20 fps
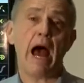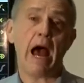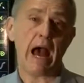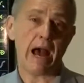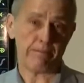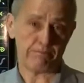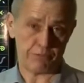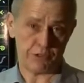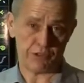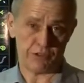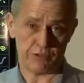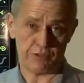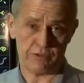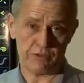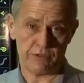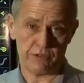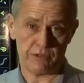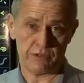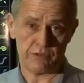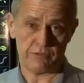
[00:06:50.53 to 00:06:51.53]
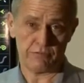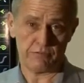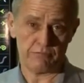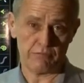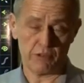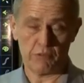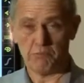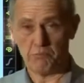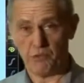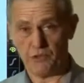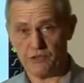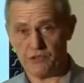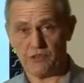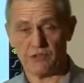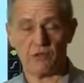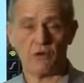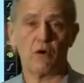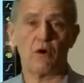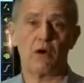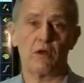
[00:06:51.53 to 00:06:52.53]
Options, puts
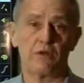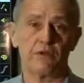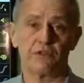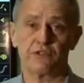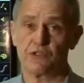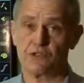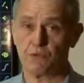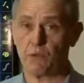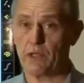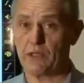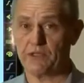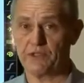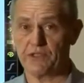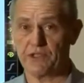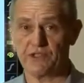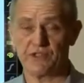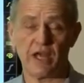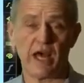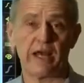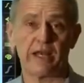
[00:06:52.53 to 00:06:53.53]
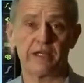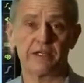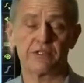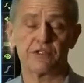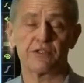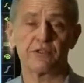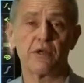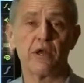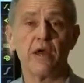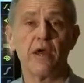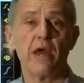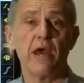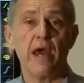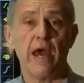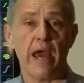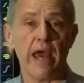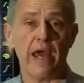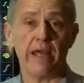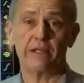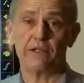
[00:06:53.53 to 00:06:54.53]
and calls as well as exotics,
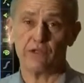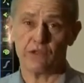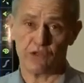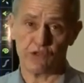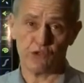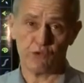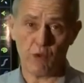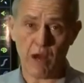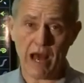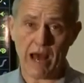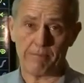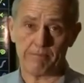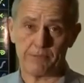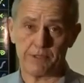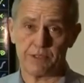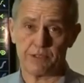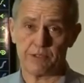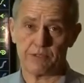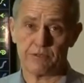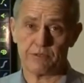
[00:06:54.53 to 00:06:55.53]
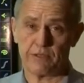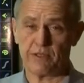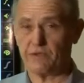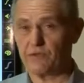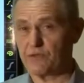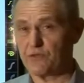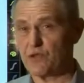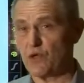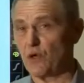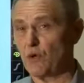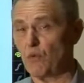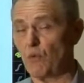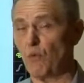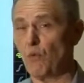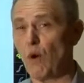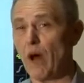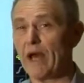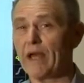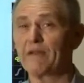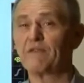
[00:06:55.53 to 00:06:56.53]
and swaps. And there's a
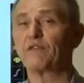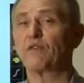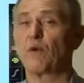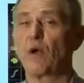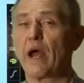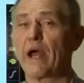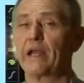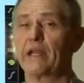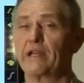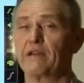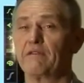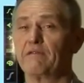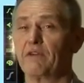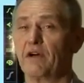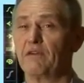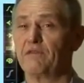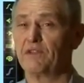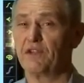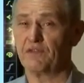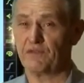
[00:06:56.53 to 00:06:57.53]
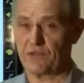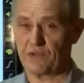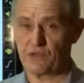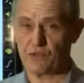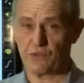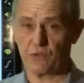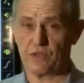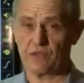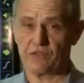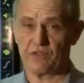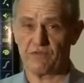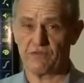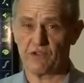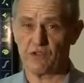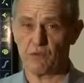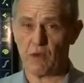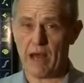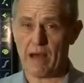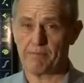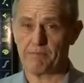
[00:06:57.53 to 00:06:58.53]
wide variety of different sorts of
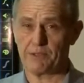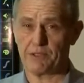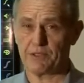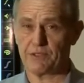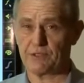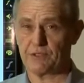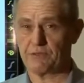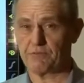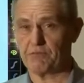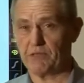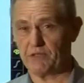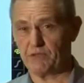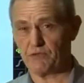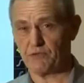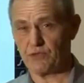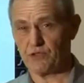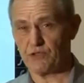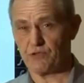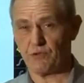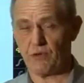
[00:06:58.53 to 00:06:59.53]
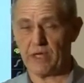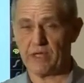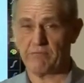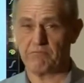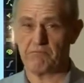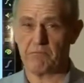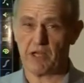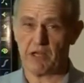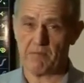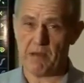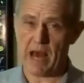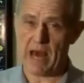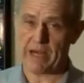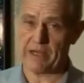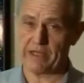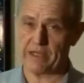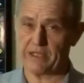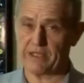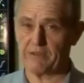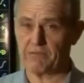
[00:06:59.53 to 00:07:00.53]
swaps: interest rate,
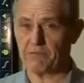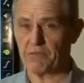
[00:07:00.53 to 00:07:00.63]
commodity,